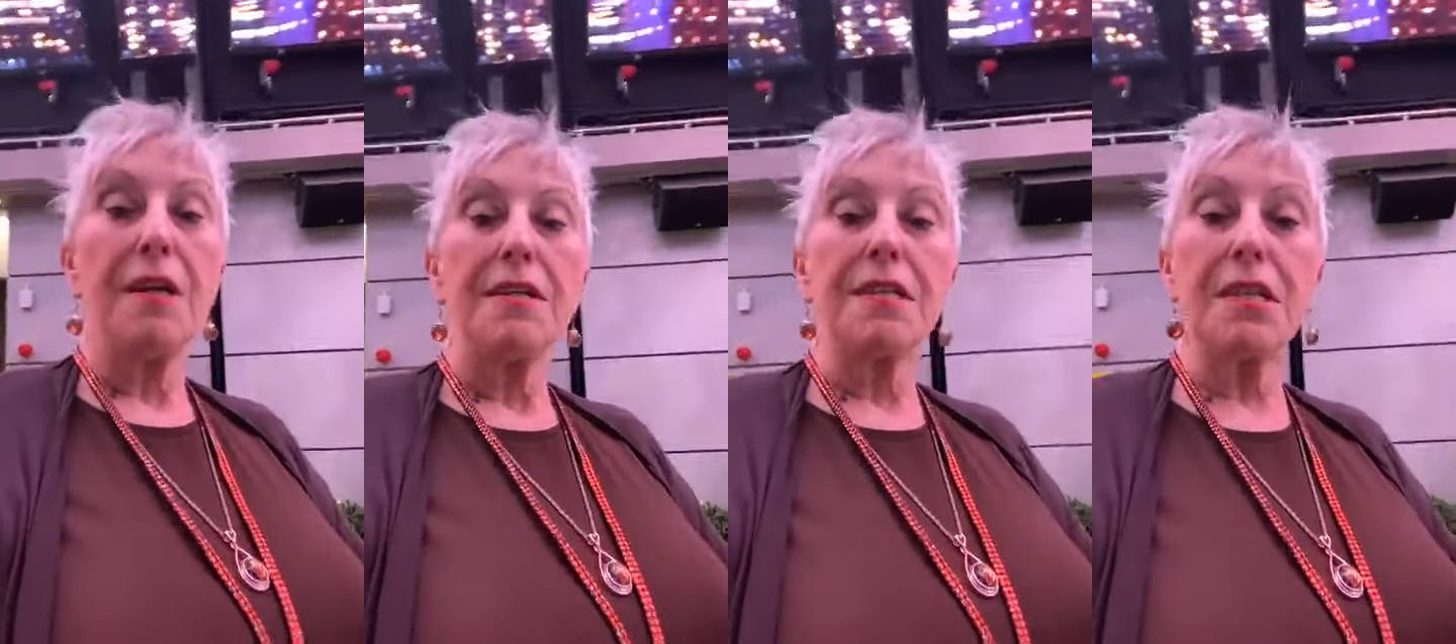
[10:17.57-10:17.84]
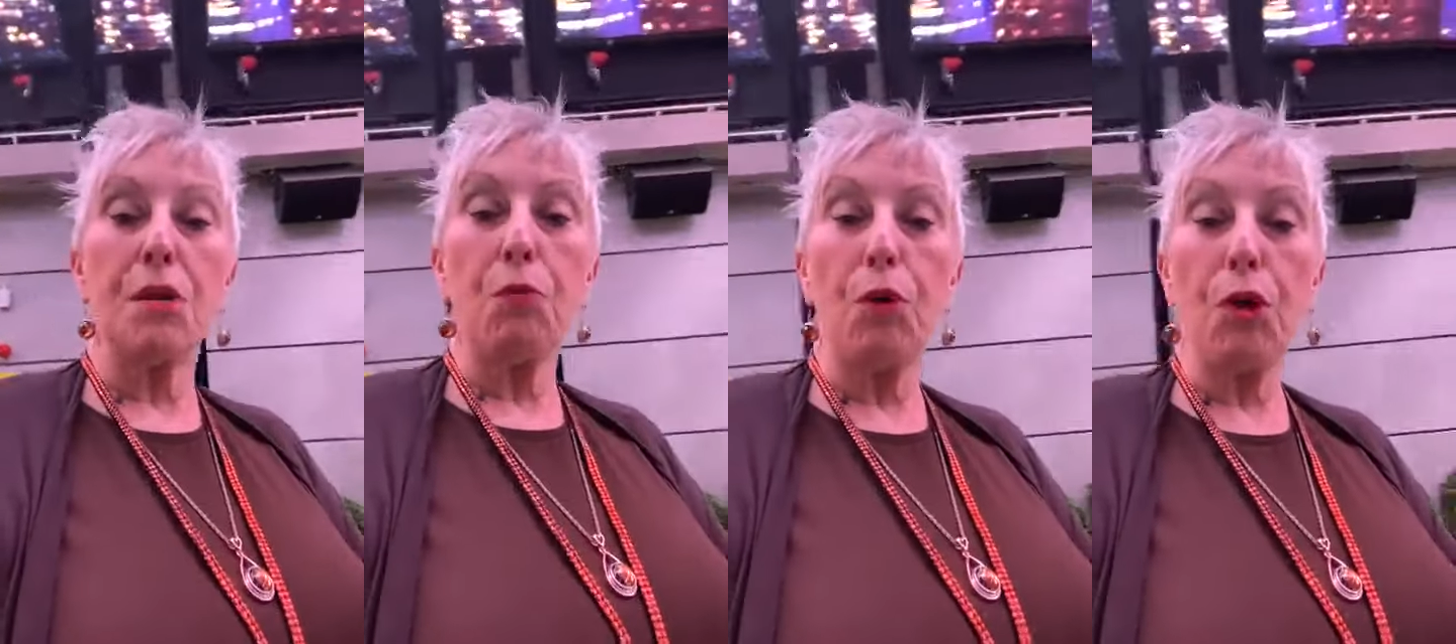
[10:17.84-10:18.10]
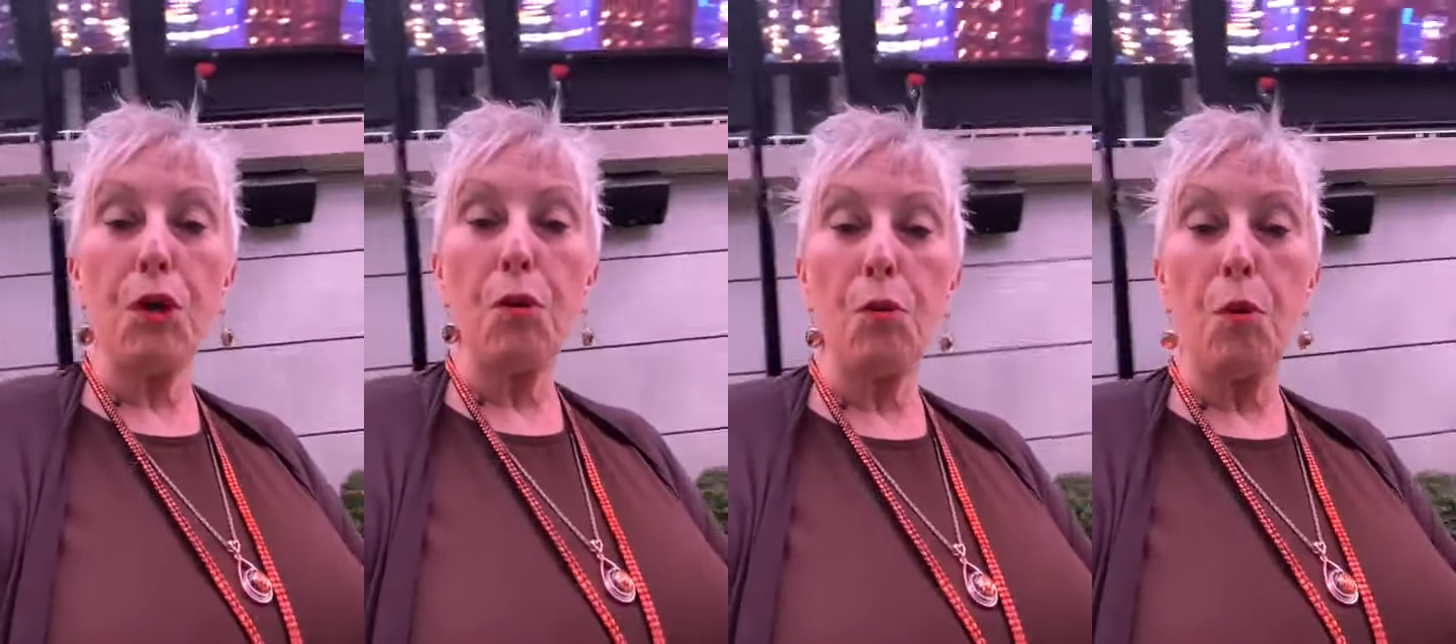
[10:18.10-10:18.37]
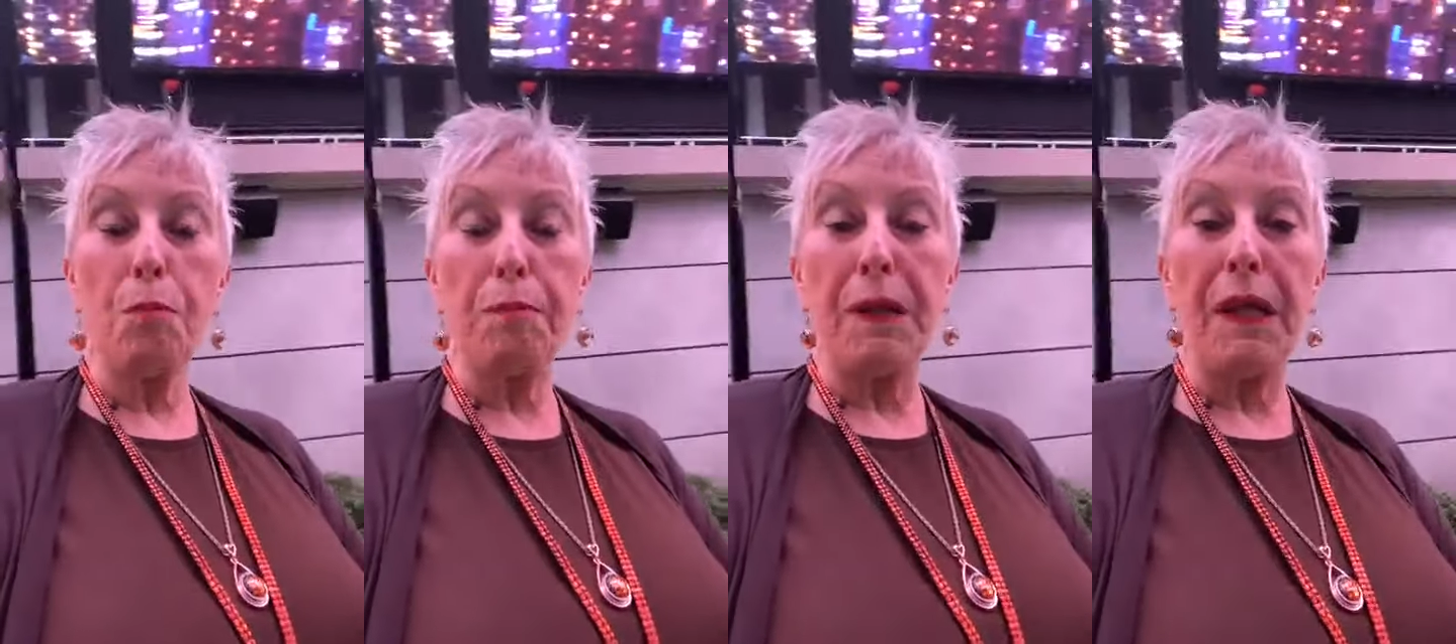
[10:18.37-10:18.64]
so what it
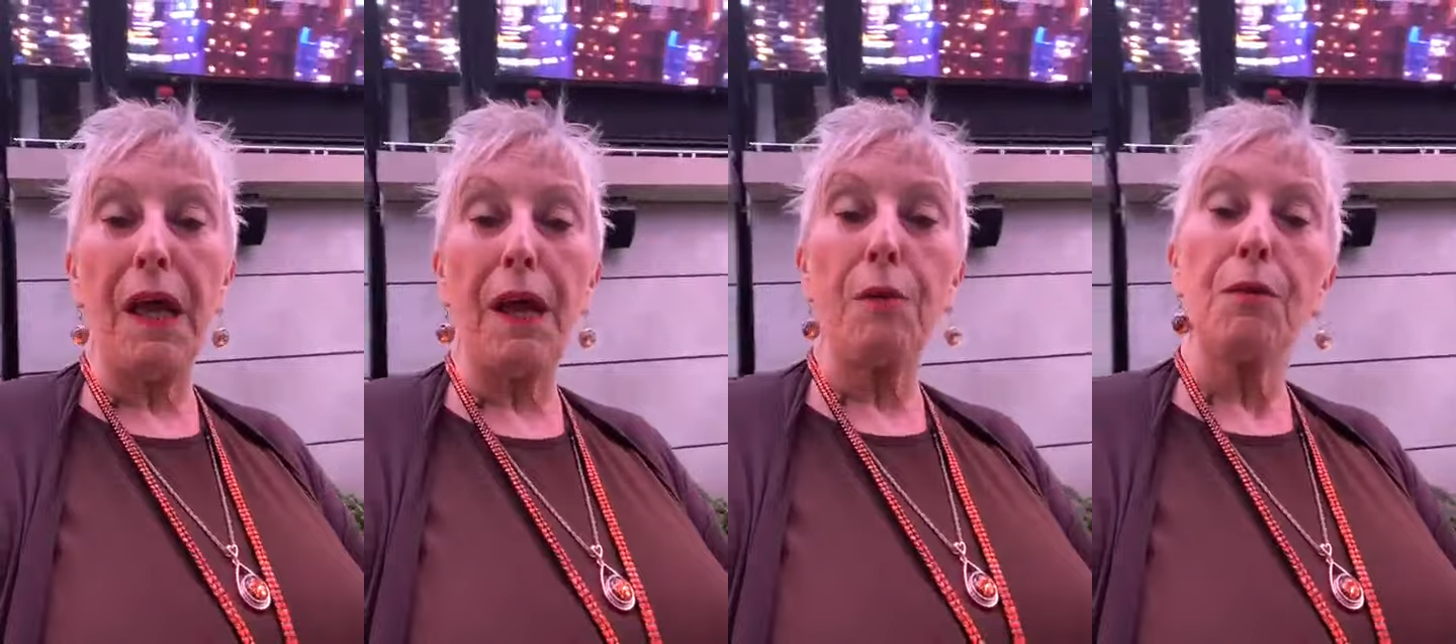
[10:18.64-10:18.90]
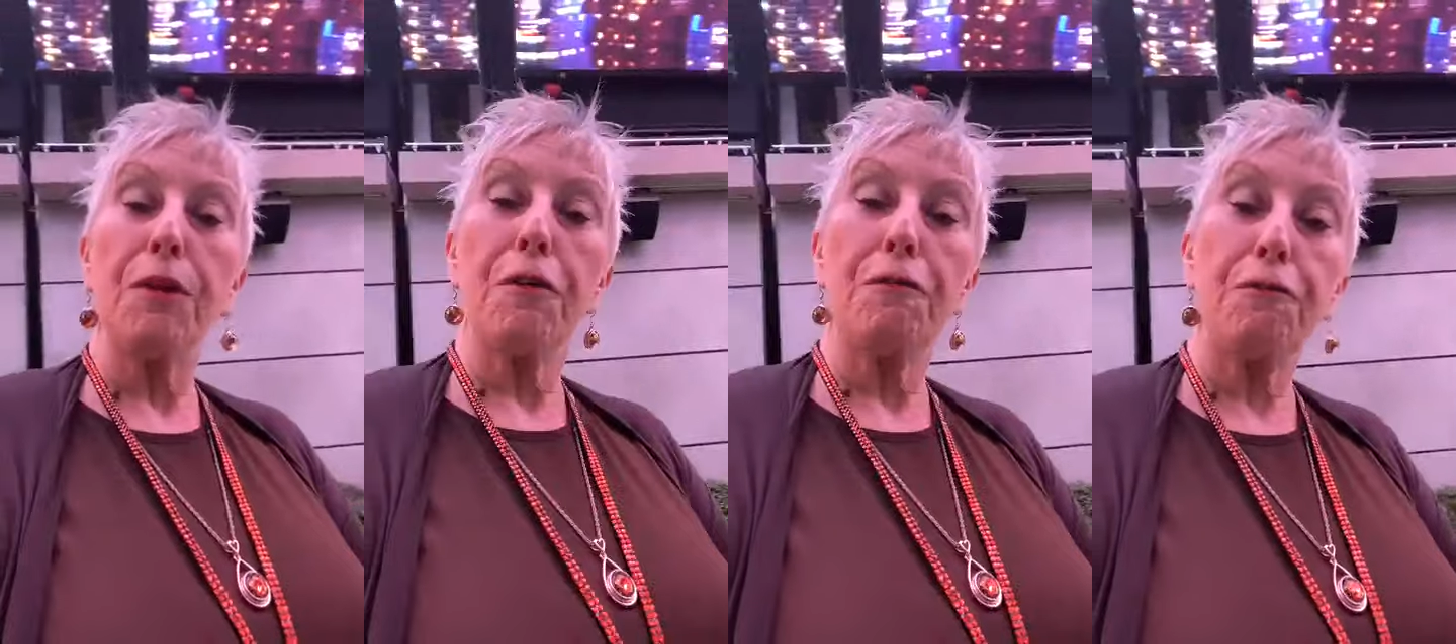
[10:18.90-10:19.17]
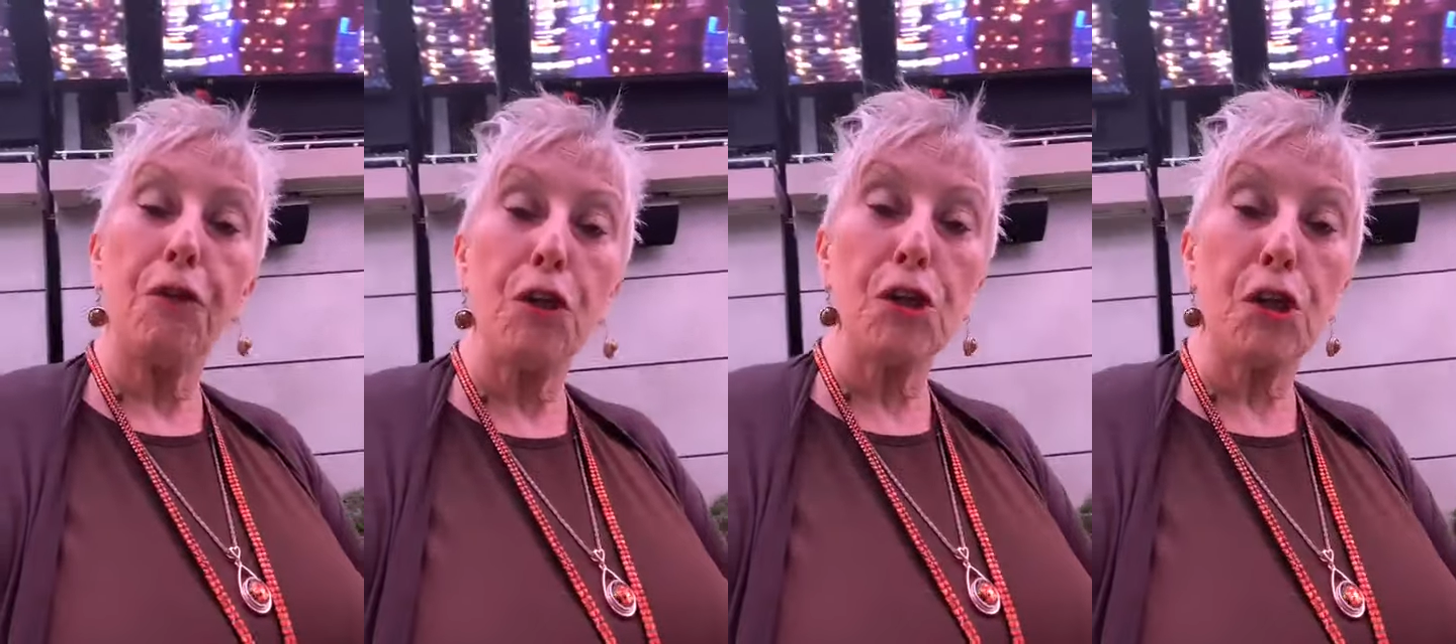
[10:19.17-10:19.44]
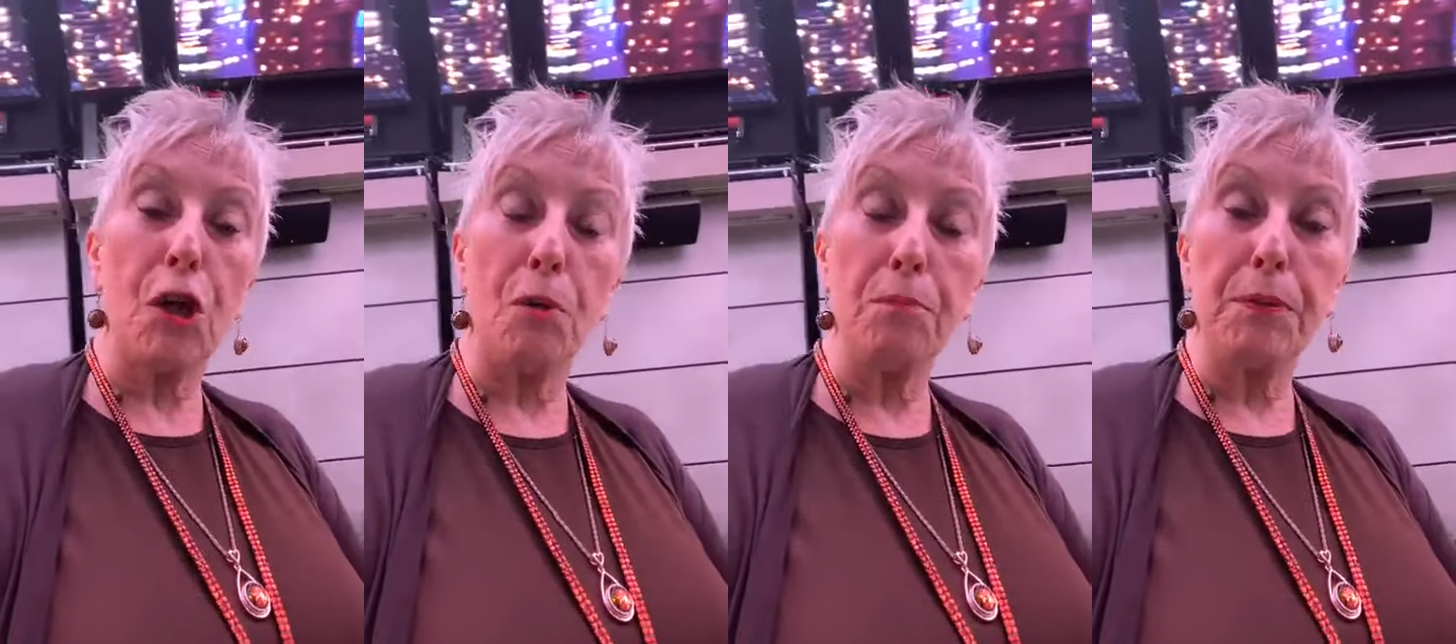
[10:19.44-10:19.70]
would be like with a full
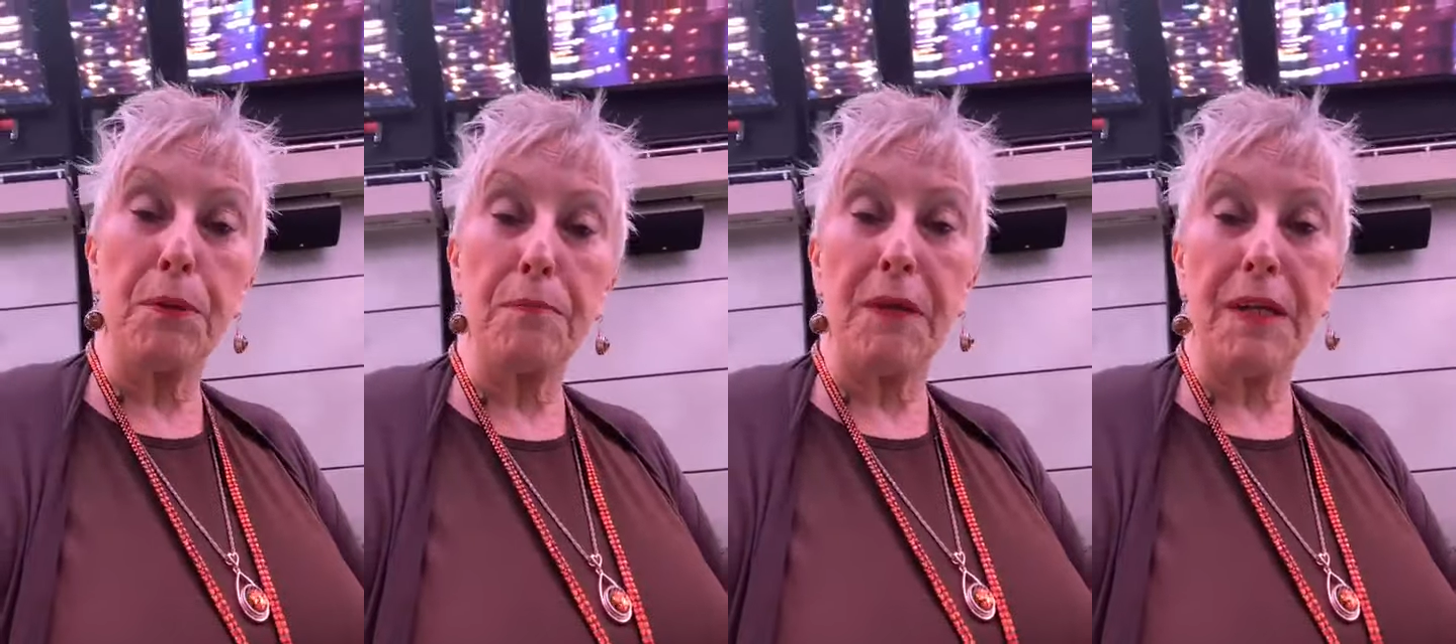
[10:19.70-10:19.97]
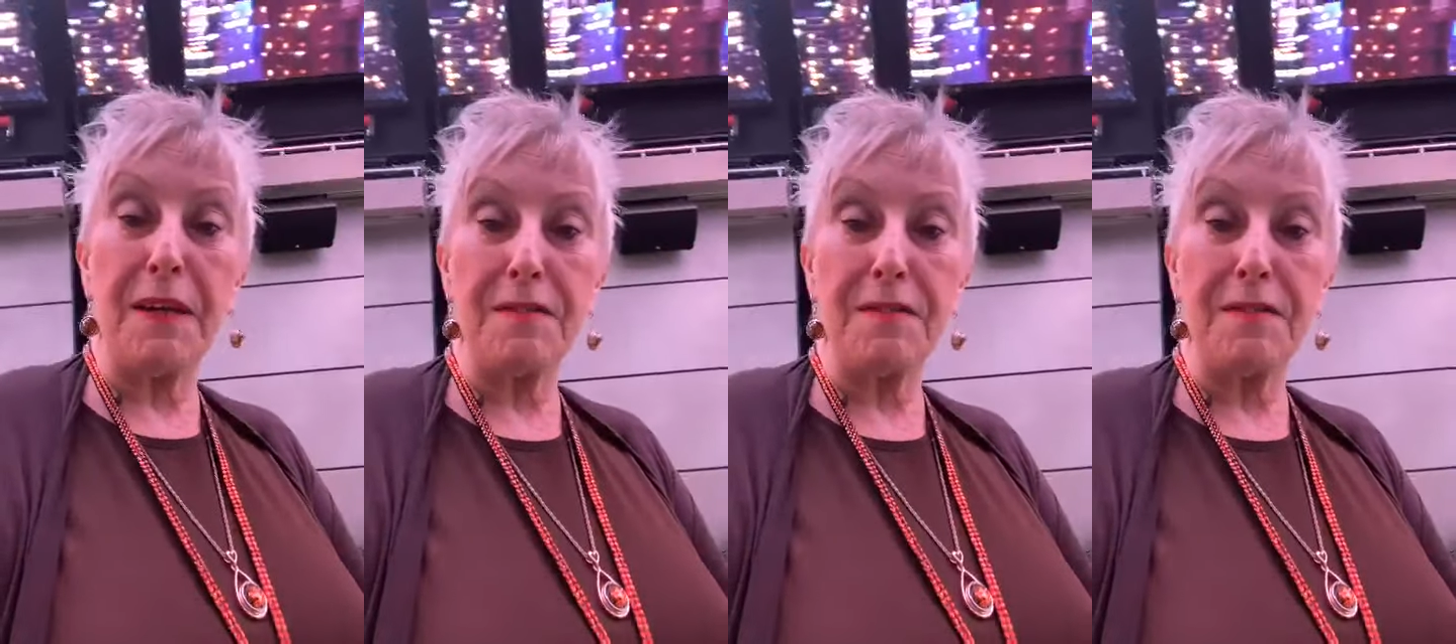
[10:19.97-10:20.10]
complement